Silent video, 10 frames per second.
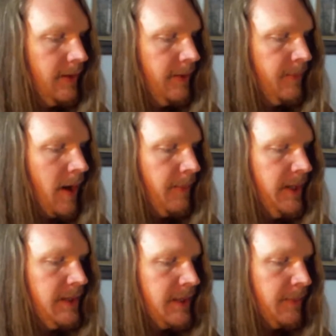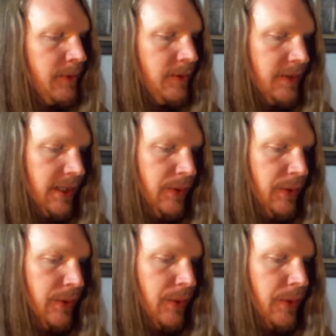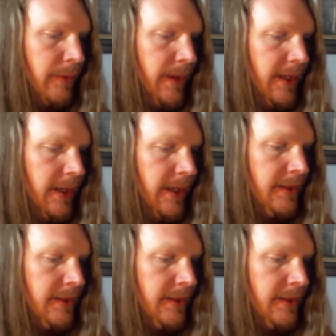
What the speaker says: Poppy stumbled into the corn maze.